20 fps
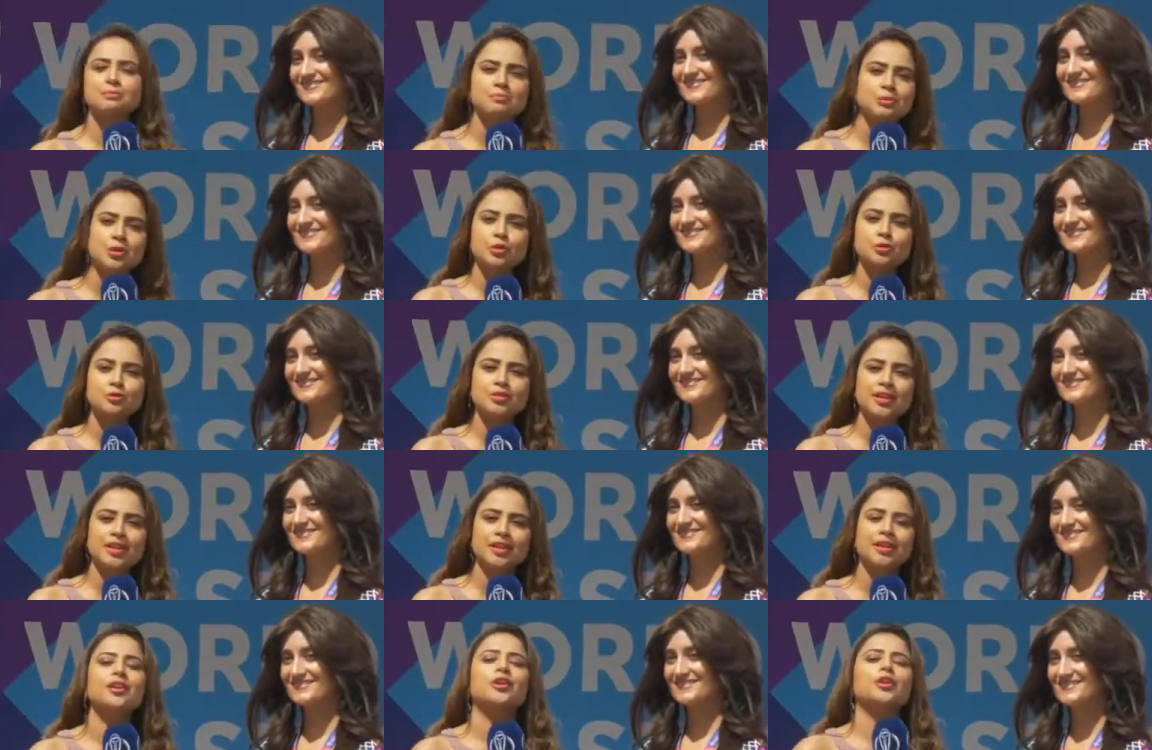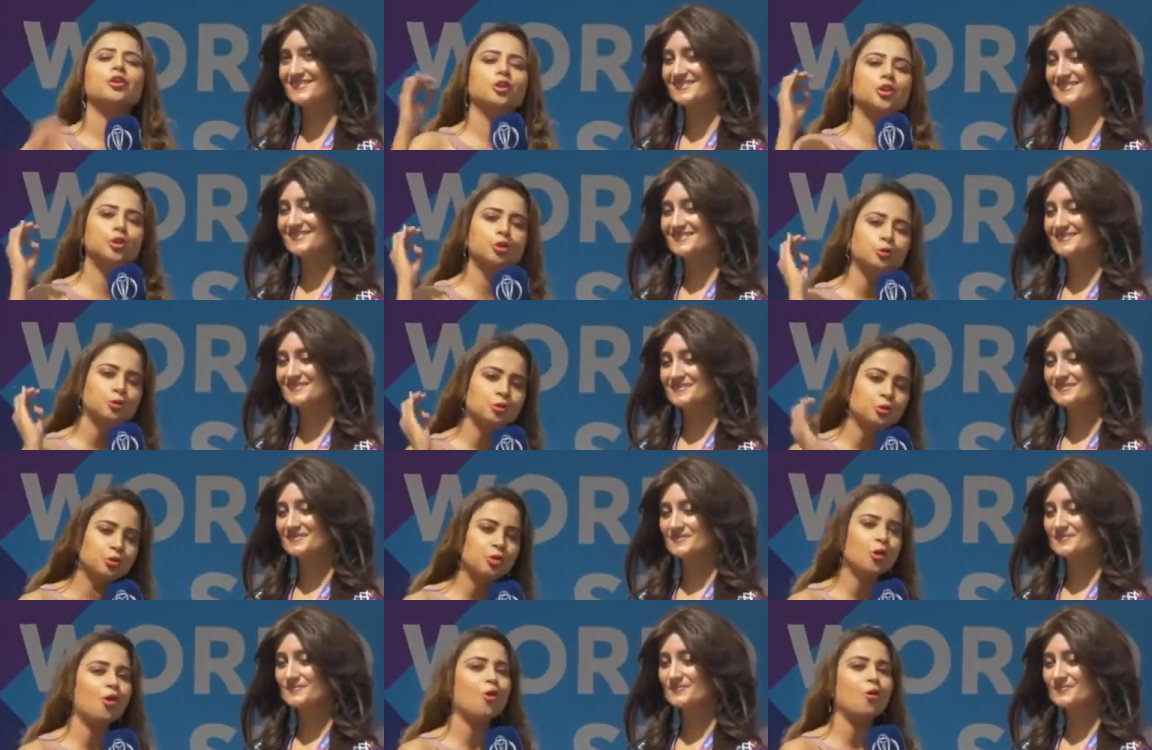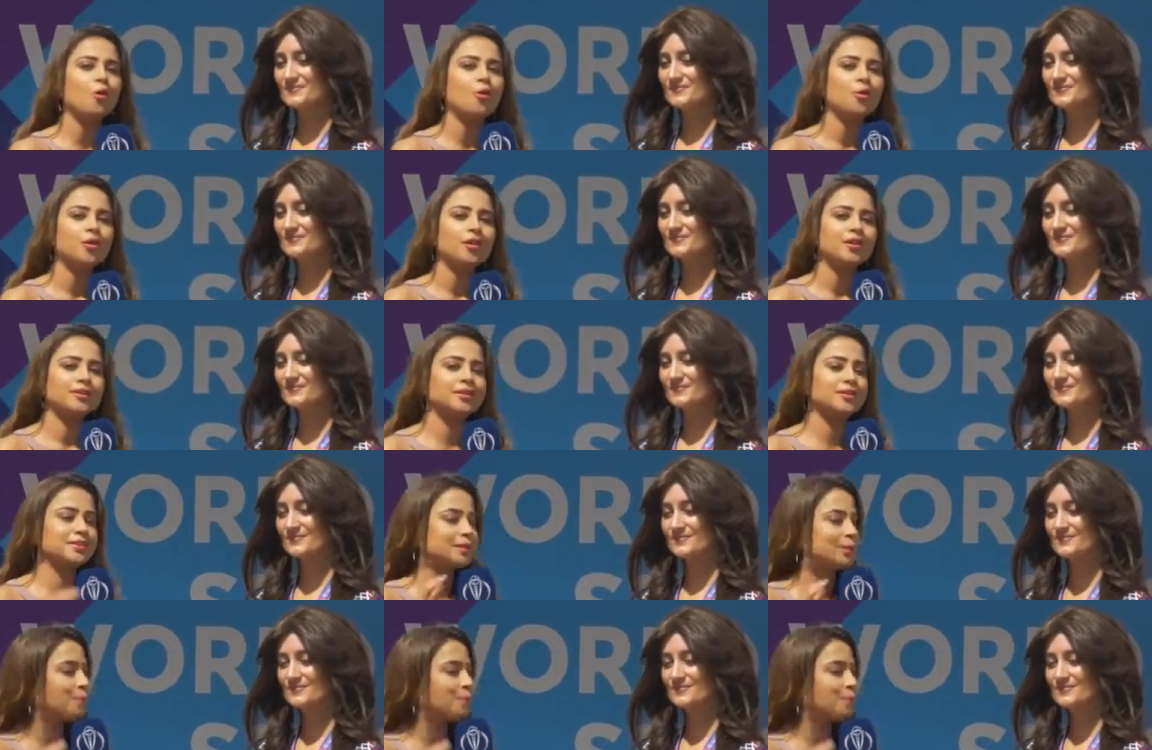Speaker 1: and music, you know the